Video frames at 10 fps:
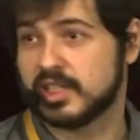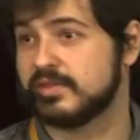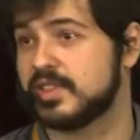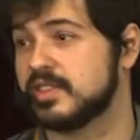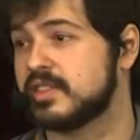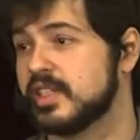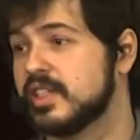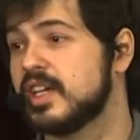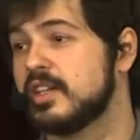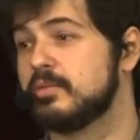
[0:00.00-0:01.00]
of these
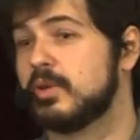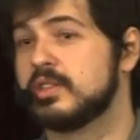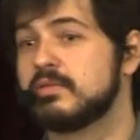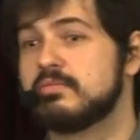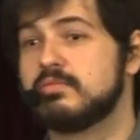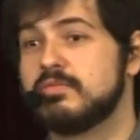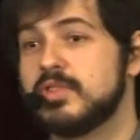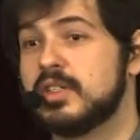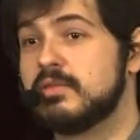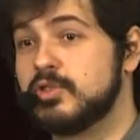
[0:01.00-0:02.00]
things, and you want
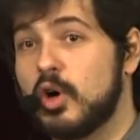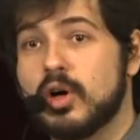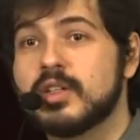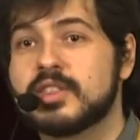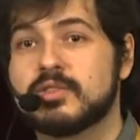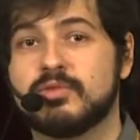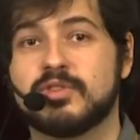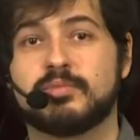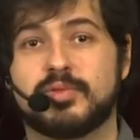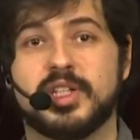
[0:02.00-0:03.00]
the dogs
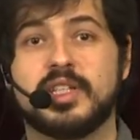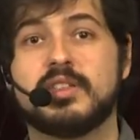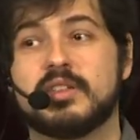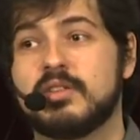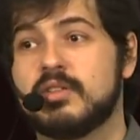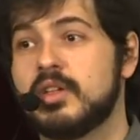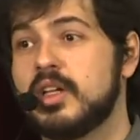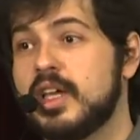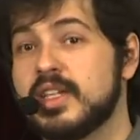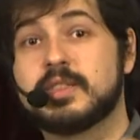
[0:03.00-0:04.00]
whose breed
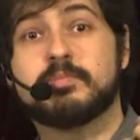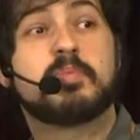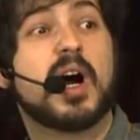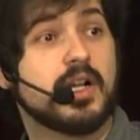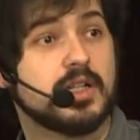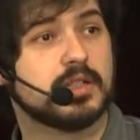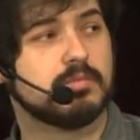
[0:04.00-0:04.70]
is pug.